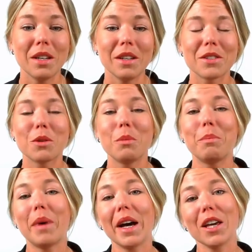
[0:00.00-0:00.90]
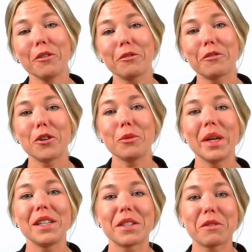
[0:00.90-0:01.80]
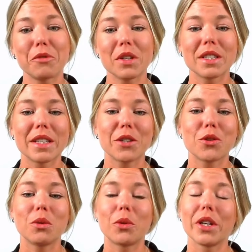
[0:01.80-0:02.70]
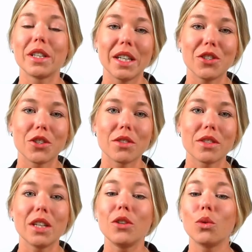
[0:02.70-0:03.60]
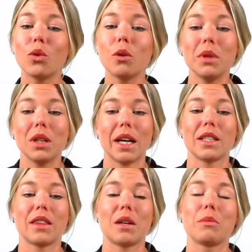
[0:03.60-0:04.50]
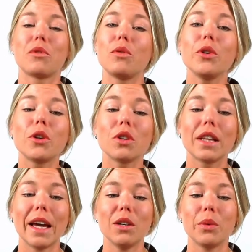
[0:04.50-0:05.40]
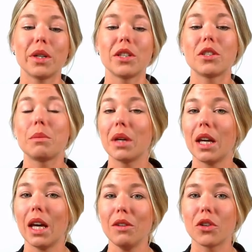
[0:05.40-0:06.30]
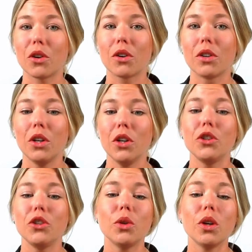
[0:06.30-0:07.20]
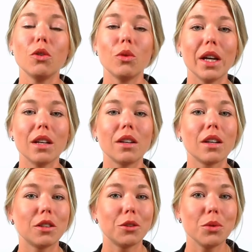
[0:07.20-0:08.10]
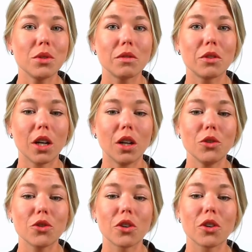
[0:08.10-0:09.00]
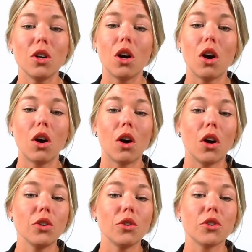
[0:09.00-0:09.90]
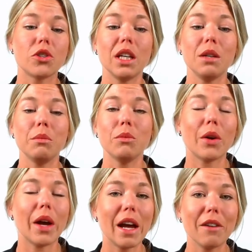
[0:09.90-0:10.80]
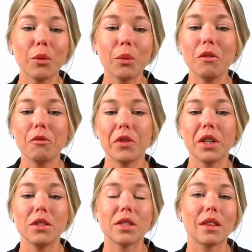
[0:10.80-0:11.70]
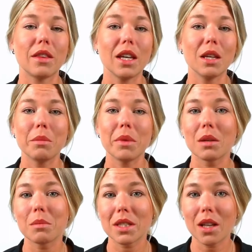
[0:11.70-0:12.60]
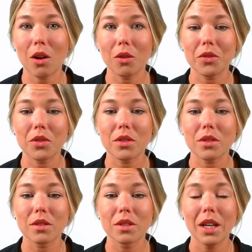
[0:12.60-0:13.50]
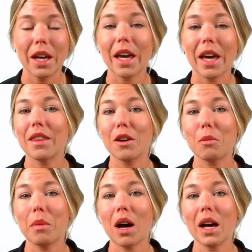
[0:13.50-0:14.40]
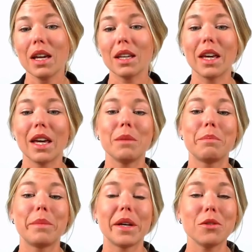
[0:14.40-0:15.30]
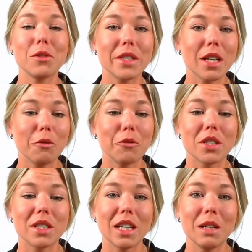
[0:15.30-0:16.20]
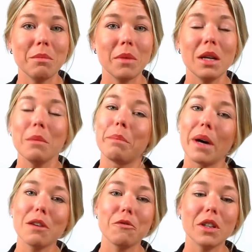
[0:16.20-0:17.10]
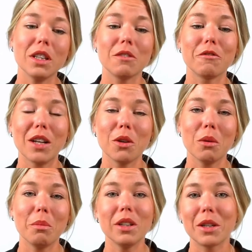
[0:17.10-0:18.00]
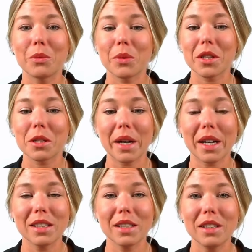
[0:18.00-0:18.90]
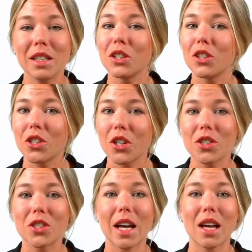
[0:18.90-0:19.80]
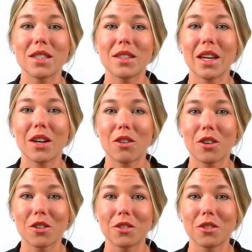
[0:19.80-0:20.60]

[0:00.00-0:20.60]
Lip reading: So by affirming different sexual orientations and normalizing them through your language and behavior, you can create an inclusive culture on your team where everyone feels that they can be themselves, and thereby gain better self-esteem by feeling valuable and respected just as they are.